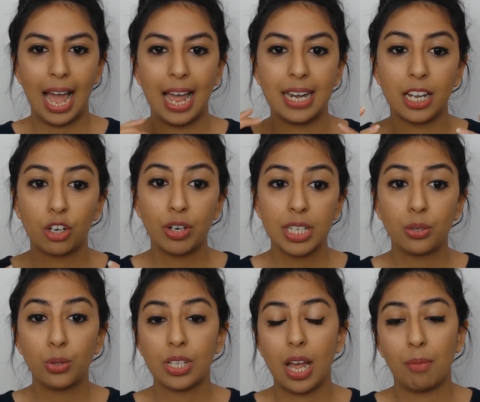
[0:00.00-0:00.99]
And
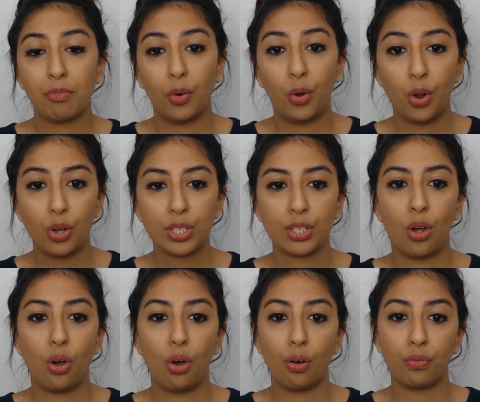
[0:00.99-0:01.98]
critical time for loss
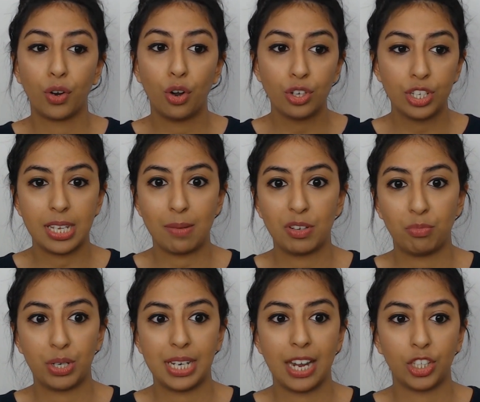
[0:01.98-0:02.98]
of
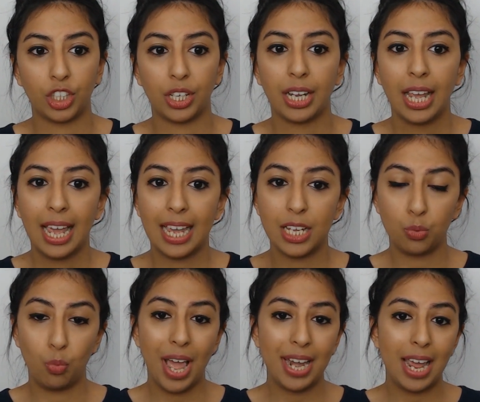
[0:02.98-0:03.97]
contraceptive protection is
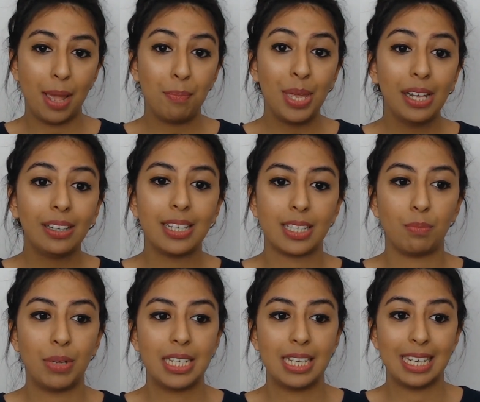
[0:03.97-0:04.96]
when a pill is
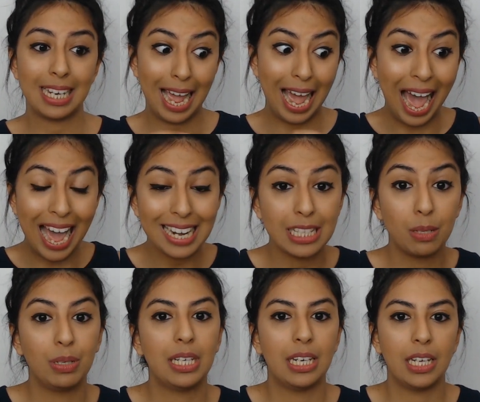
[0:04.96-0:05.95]
omitted at
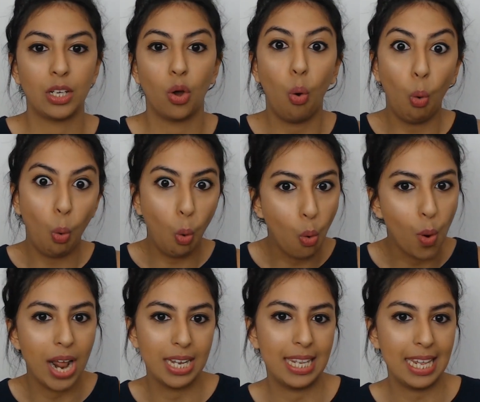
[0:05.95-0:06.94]
the beginning
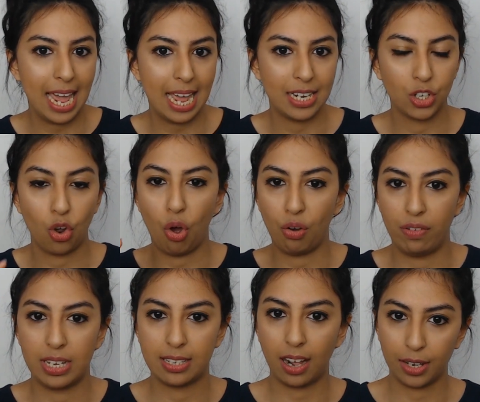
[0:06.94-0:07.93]
or at the end
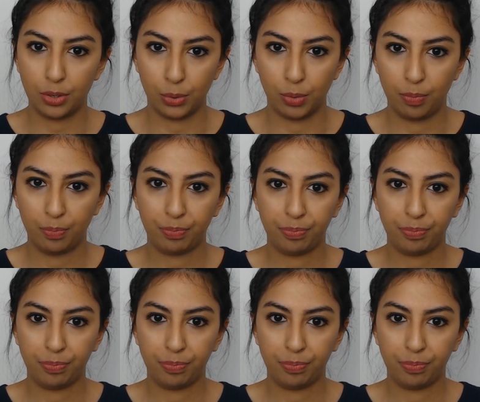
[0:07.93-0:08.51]
of a cycle.